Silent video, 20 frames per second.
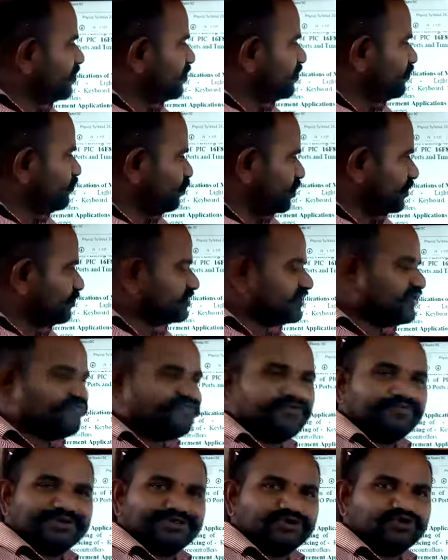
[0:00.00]
whatever the
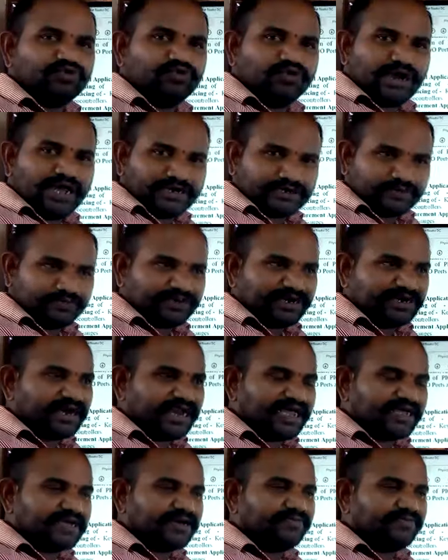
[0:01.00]
information you would like to print, like